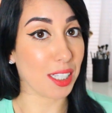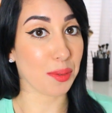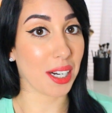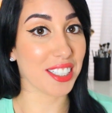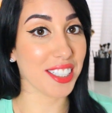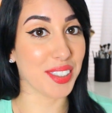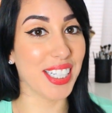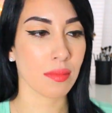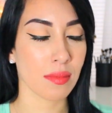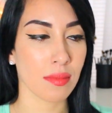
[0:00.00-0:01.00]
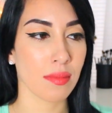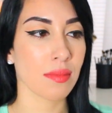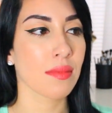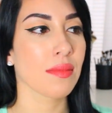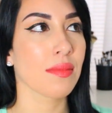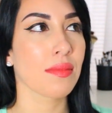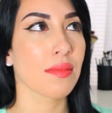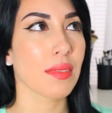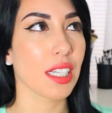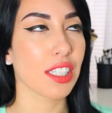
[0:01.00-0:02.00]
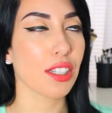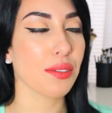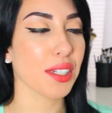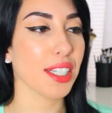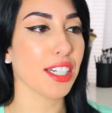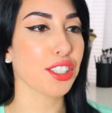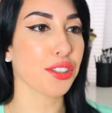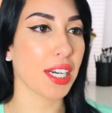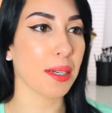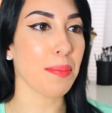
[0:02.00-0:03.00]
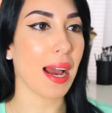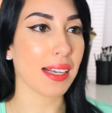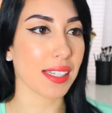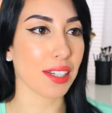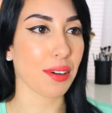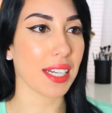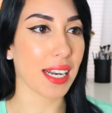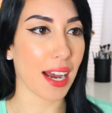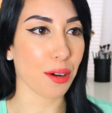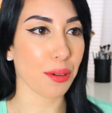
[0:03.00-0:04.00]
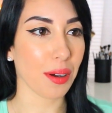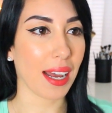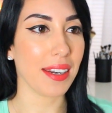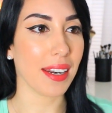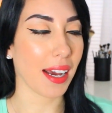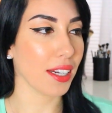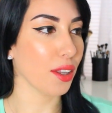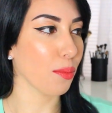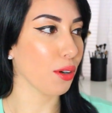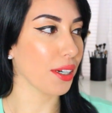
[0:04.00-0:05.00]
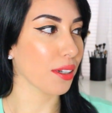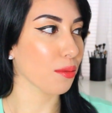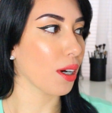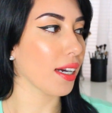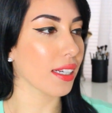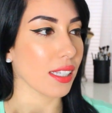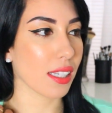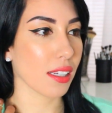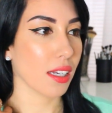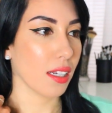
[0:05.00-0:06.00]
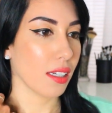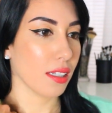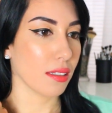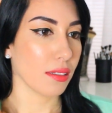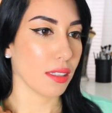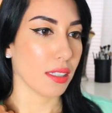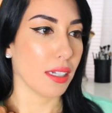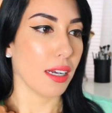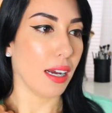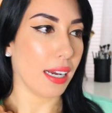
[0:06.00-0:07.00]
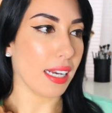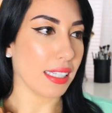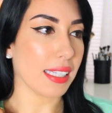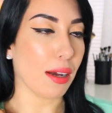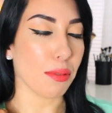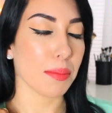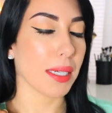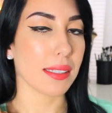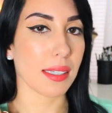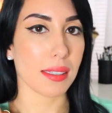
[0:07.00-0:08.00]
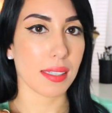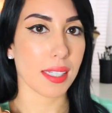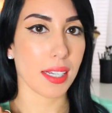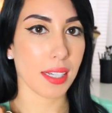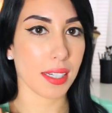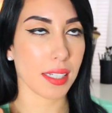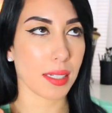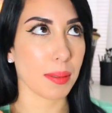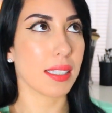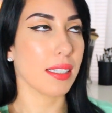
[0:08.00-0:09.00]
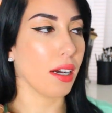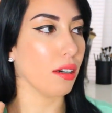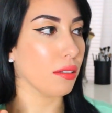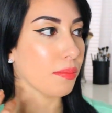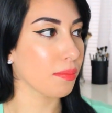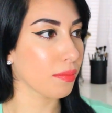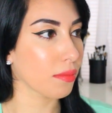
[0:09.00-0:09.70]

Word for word: that's what I do. Is there really a train passing right now at 9 in the morning? Well, I guess, I guess that would make sense. But still,